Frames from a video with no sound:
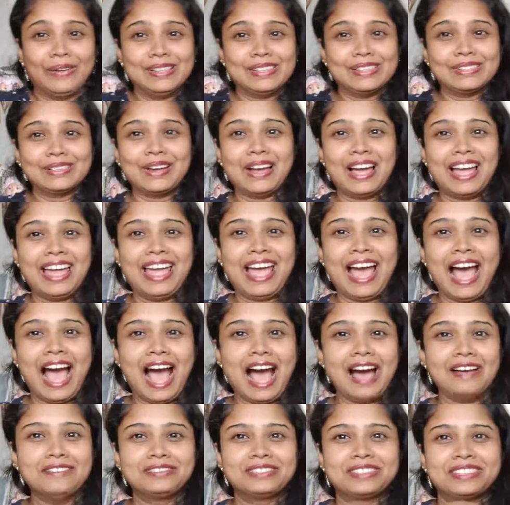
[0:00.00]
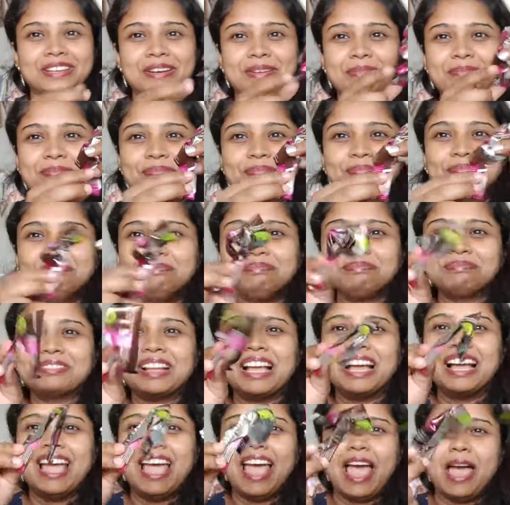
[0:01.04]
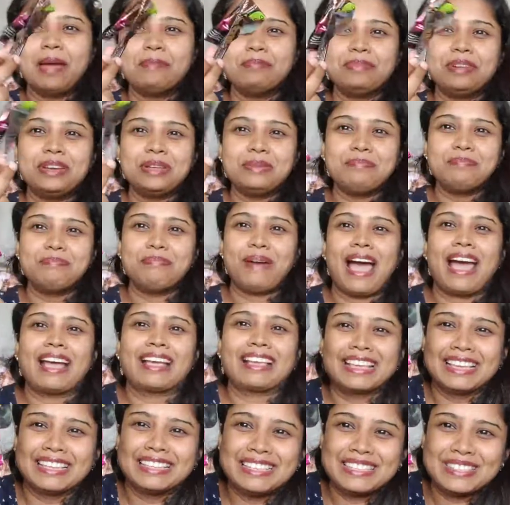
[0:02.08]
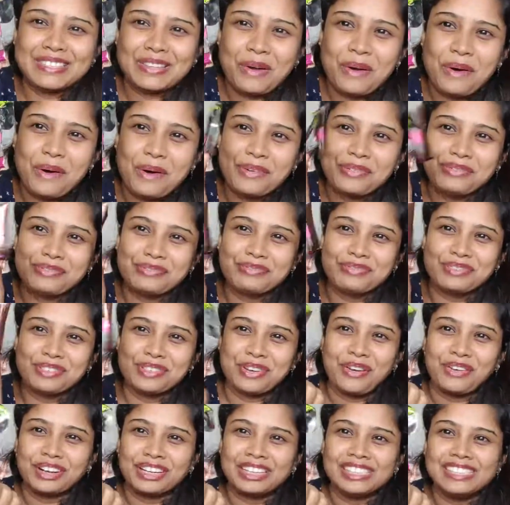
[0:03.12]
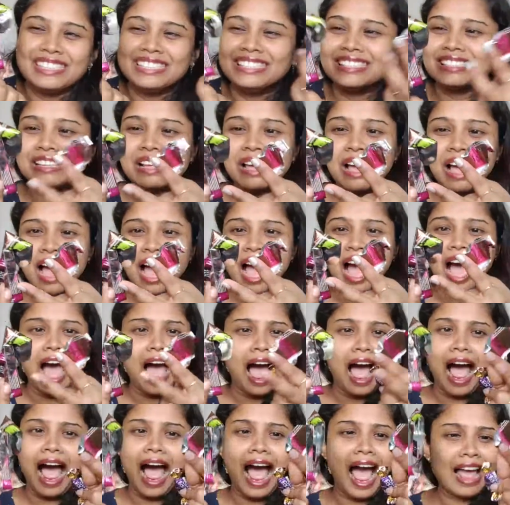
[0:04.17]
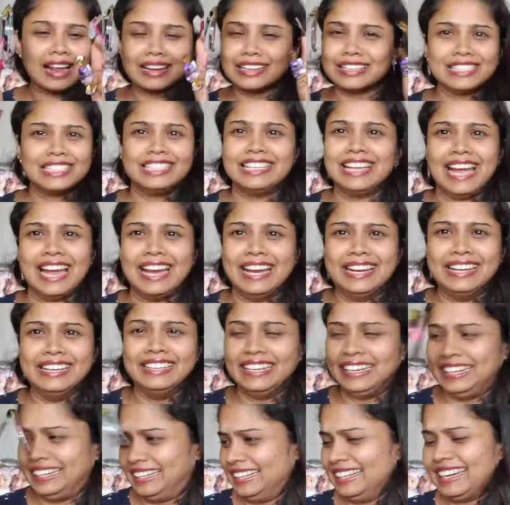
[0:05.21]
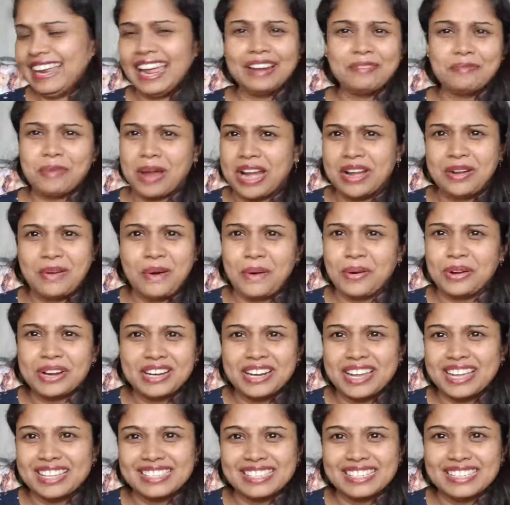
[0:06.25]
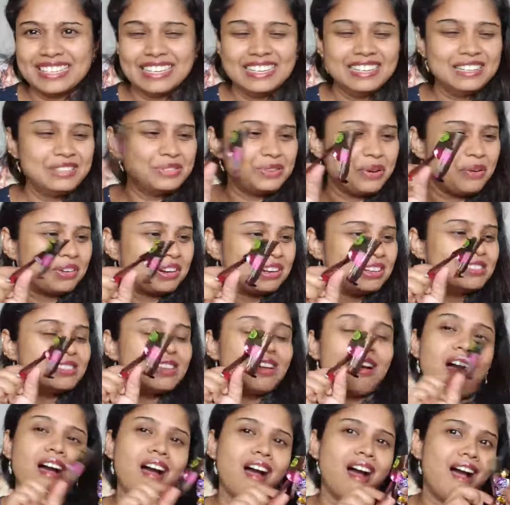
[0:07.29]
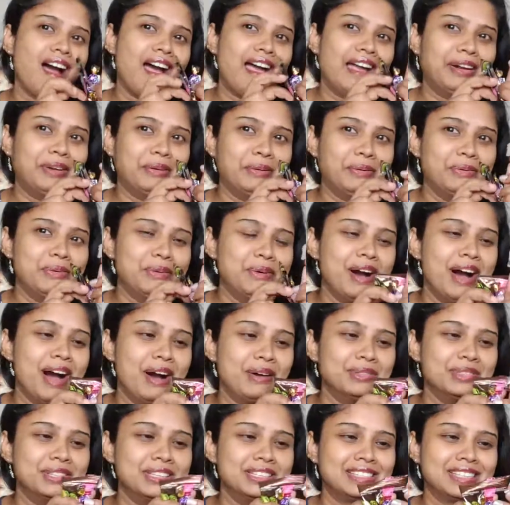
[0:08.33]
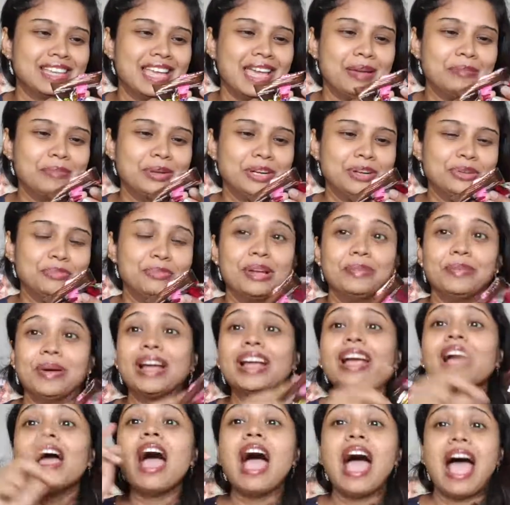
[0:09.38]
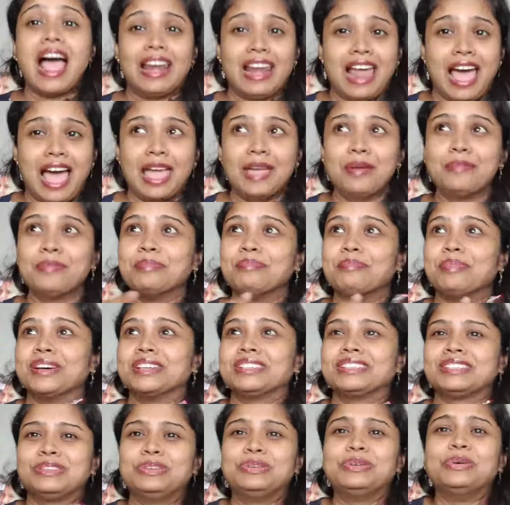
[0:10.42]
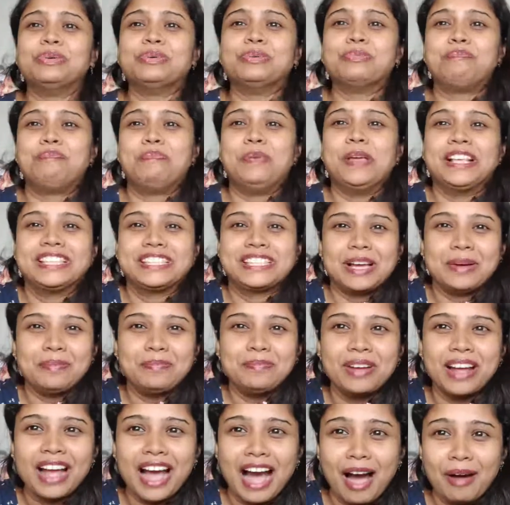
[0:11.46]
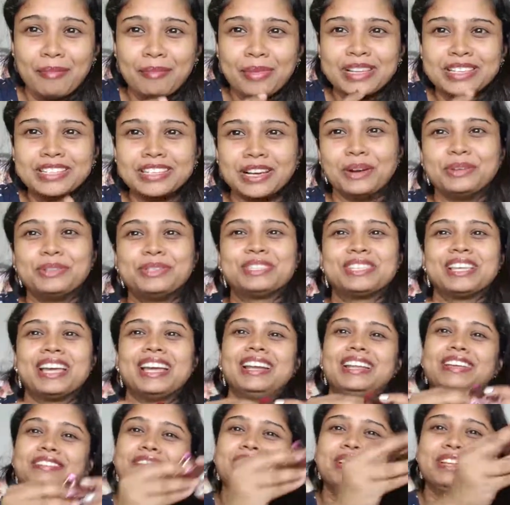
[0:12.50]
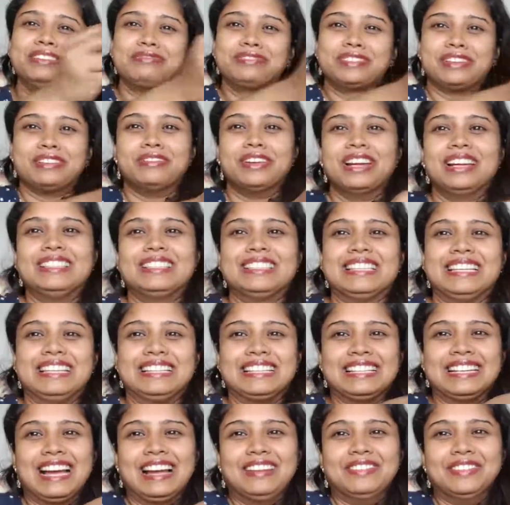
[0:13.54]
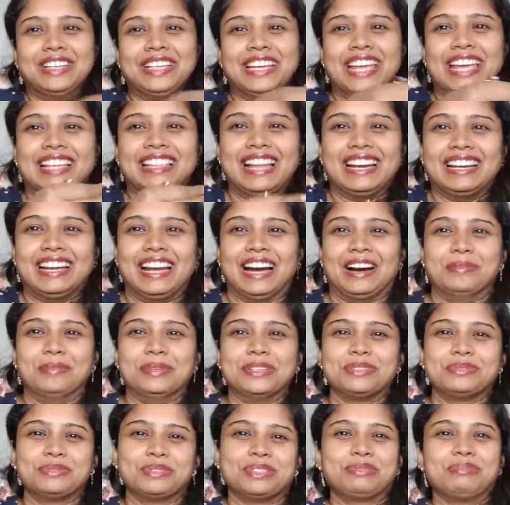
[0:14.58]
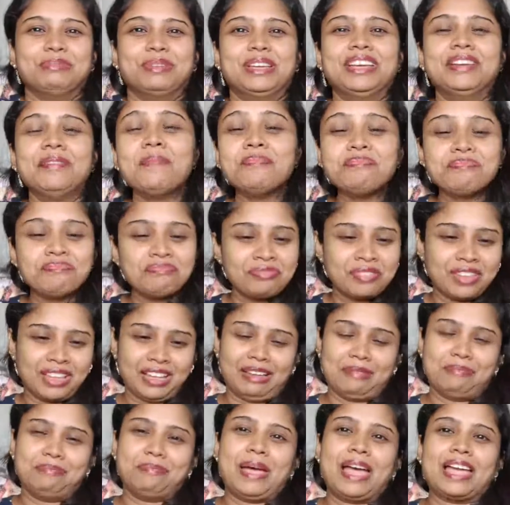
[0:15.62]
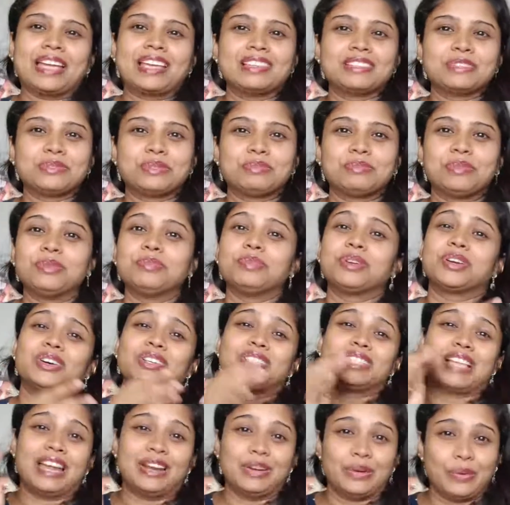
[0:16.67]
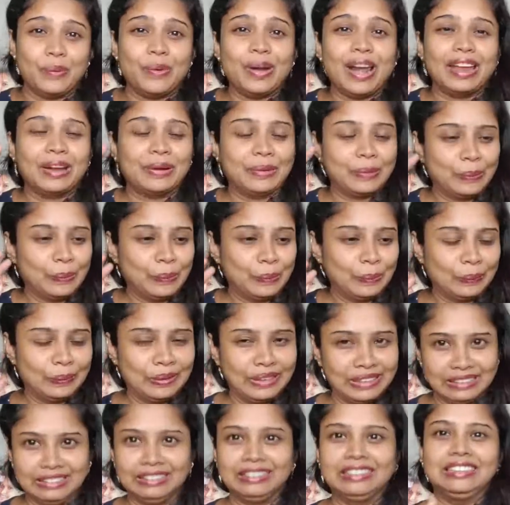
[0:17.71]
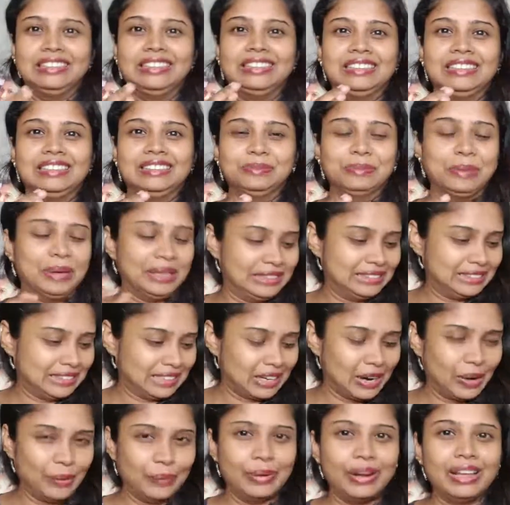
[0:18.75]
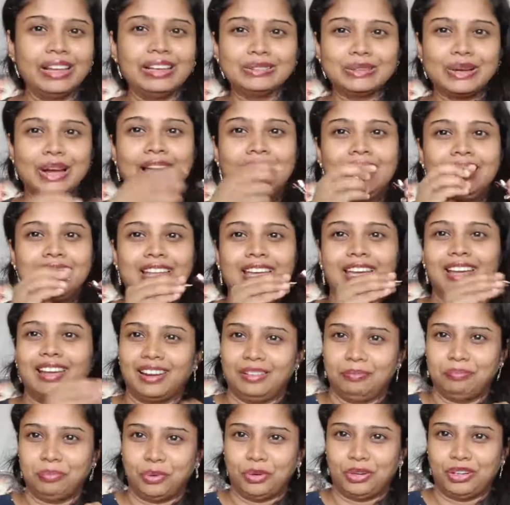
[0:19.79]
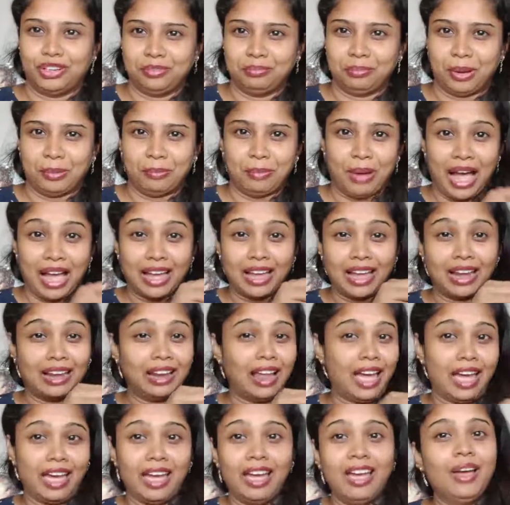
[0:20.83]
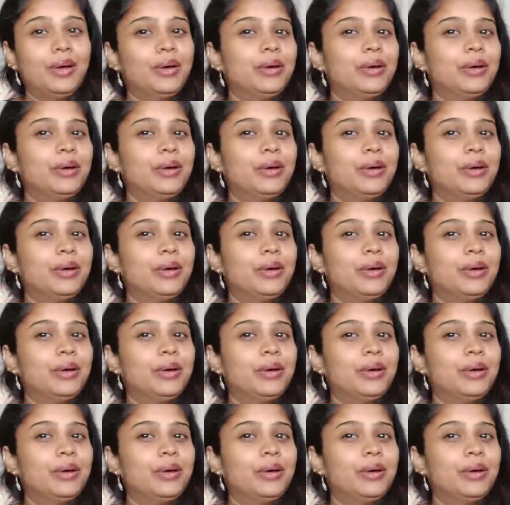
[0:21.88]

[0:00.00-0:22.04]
also I have some empty packets of chocolates. Actually, I didn't eat it and my daughter doesn't eat chocolates. I don't know how this came into my bag. And I am a person who picks up garbage outside. Even if someone is eating, I will take that garbage with me. Yeah, packets with me because I don't like to dirty my surroundings. So I'll take and put it in my bag. And